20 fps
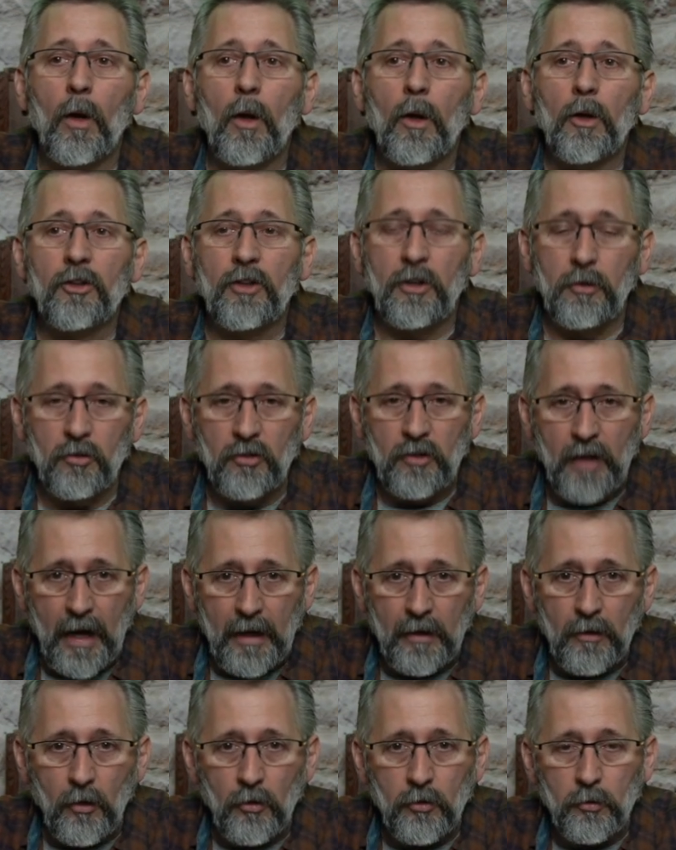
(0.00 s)
She was
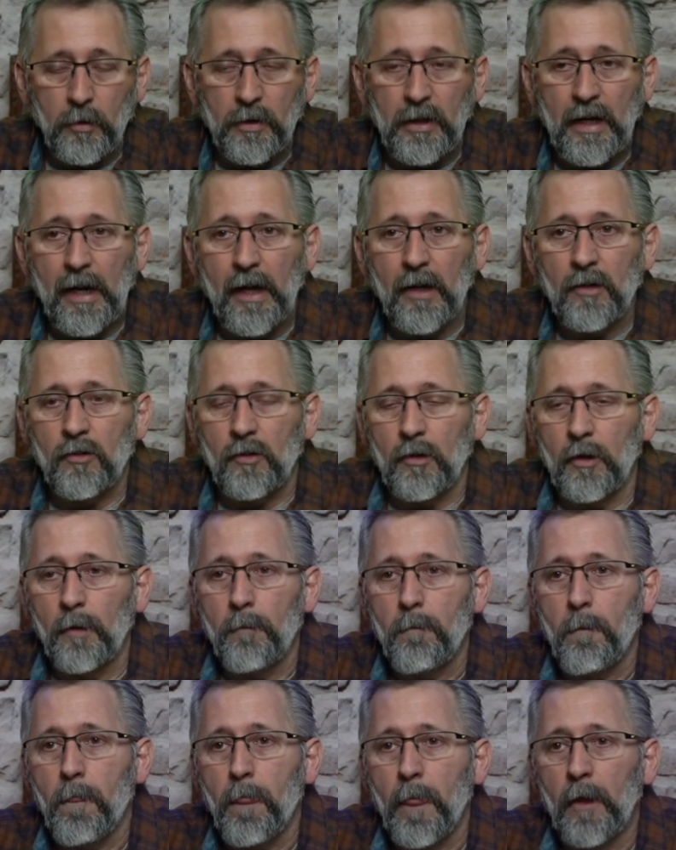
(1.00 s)
diagnosed with cancer,
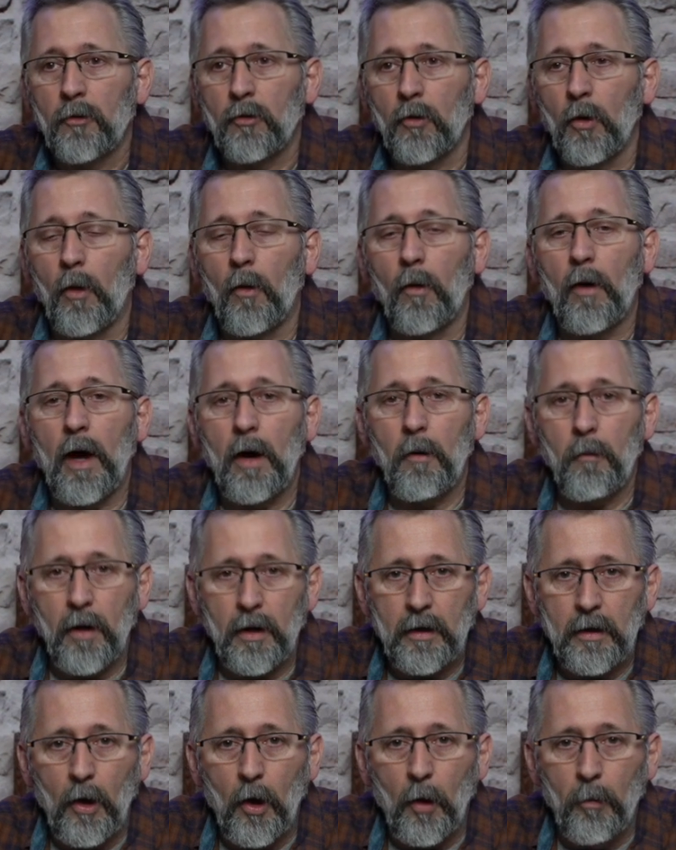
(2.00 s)
so I
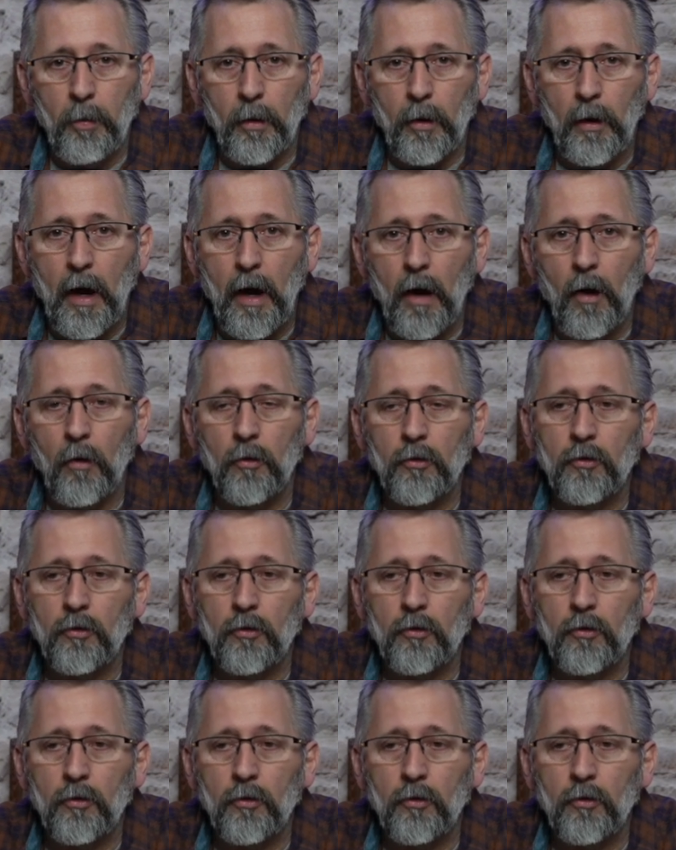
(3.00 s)
wanted to help her out.